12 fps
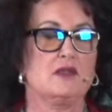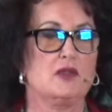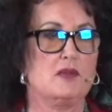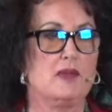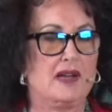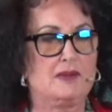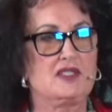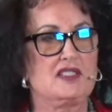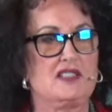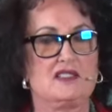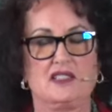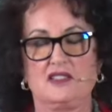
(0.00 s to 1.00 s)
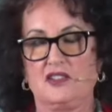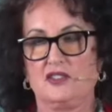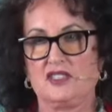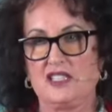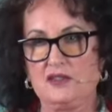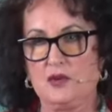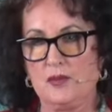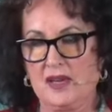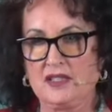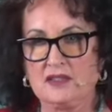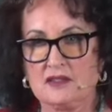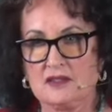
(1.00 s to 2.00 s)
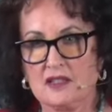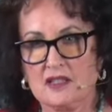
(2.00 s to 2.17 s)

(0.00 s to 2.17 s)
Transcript: Well, the Bible says that there's evil men